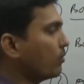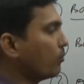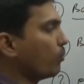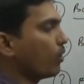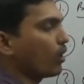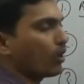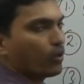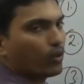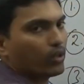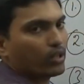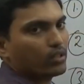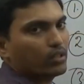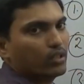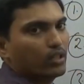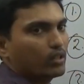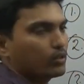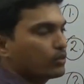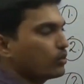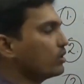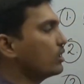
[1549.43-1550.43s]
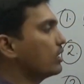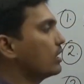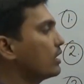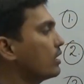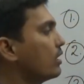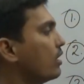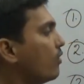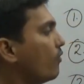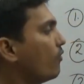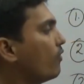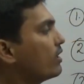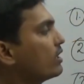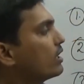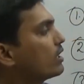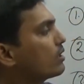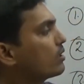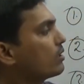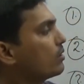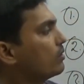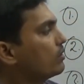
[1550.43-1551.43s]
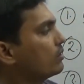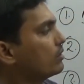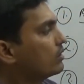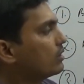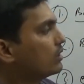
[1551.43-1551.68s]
borrower, so that whether